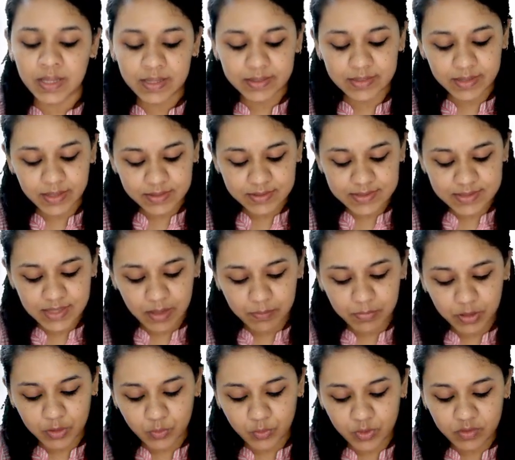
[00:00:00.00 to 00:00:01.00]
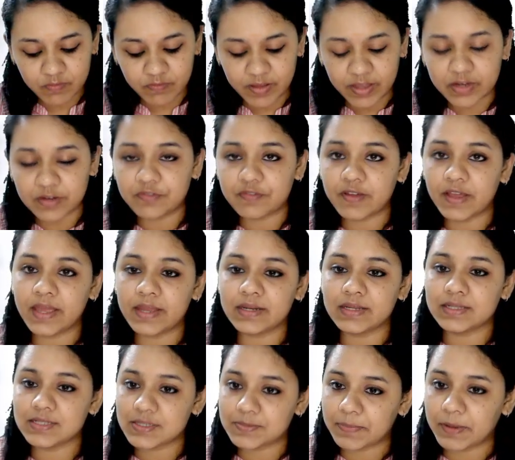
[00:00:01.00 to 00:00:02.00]
Then SEBI will verify and
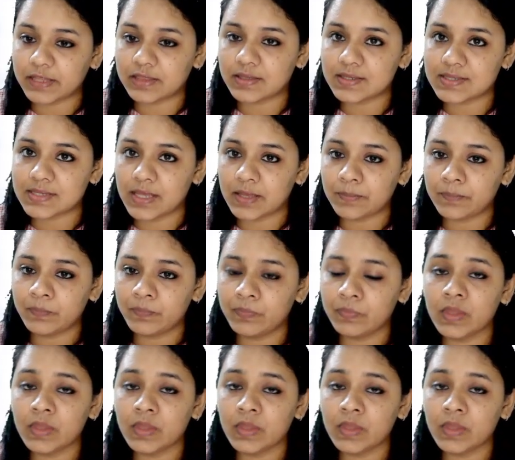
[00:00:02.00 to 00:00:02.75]
inspect the same.